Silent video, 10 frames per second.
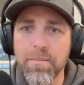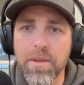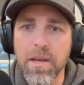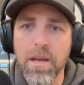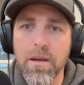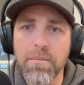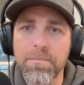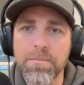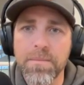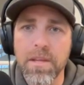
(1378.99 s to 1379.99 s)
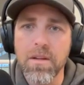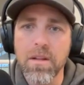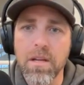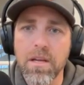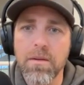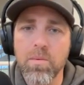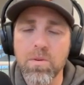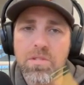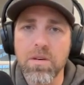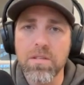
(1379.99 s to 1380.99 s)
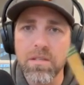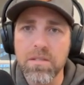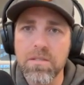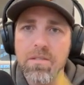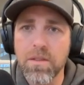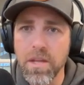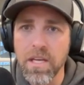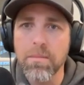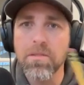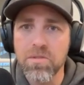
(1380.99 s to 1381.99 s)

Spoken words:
We'll start to think about